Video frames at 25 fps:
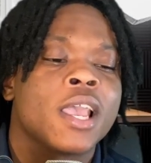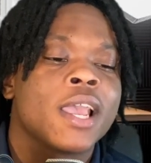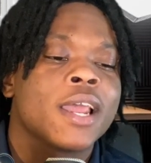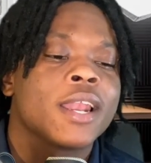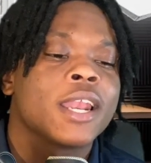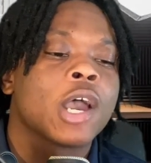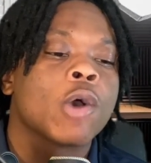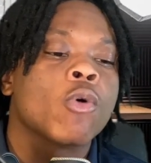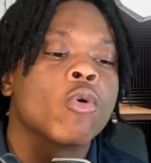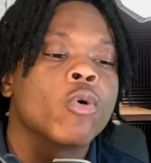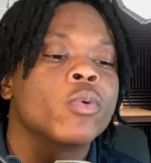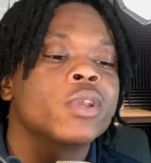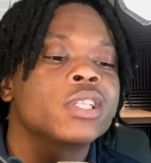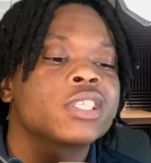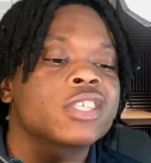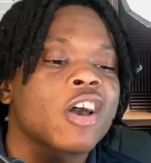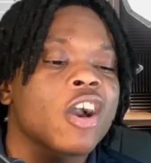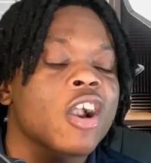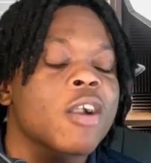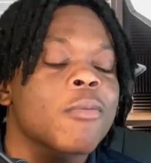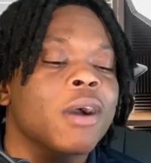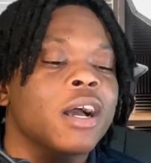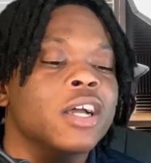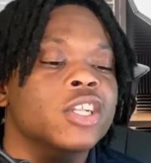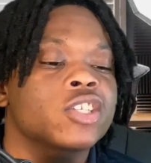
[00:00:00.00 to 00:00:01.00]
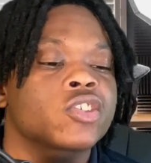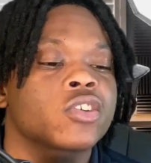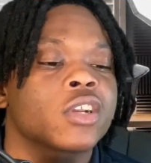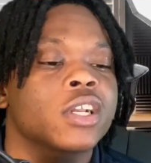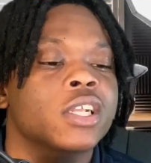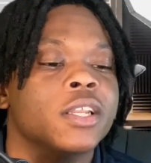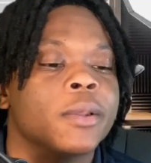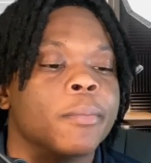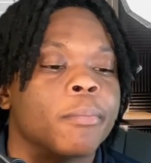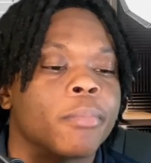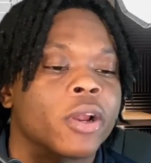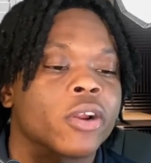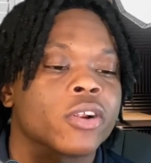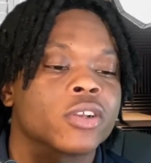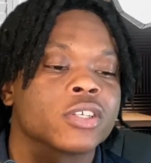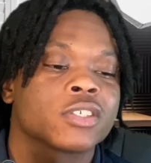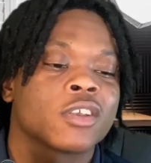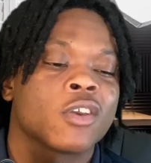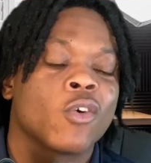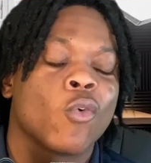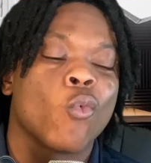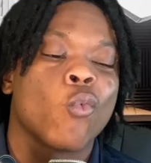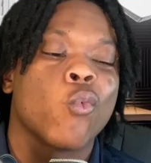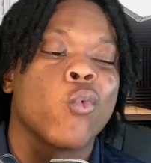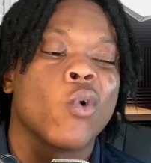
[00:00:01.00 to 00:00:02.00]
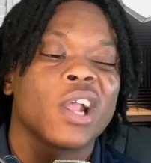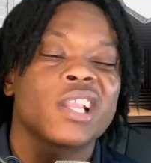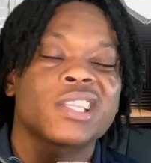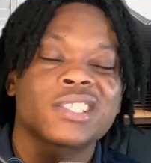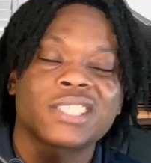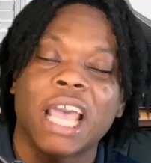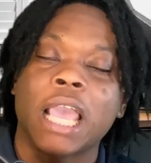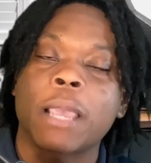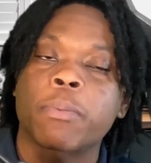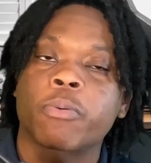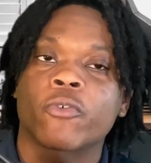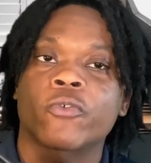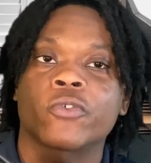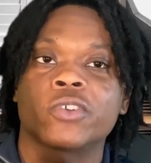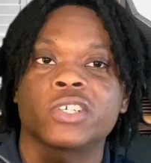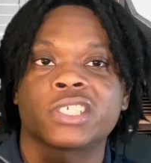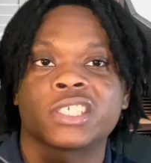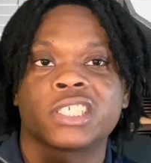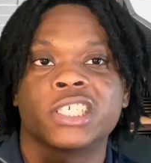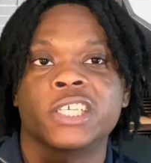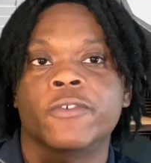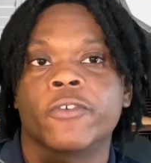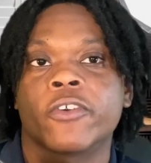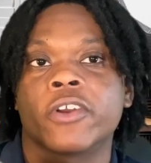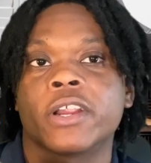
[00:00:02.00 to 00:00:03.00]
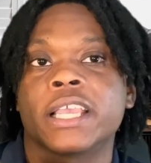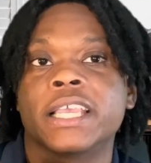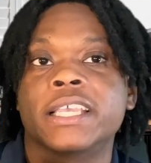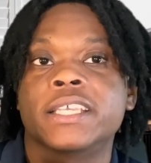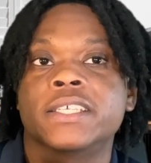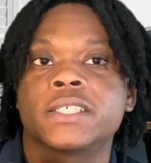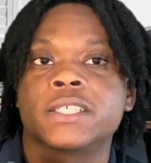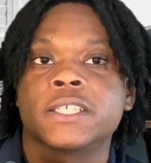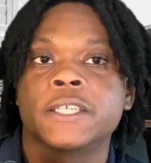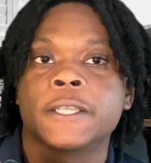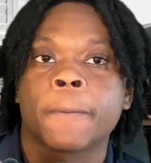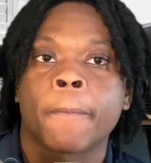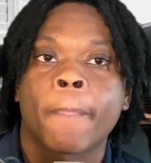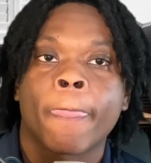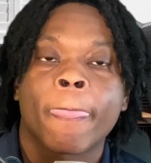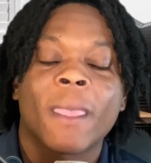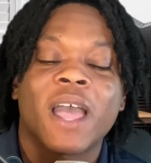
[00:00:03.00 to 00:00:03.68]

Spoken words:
Now, when we talk about Treylon Burks, what type of receiver is he?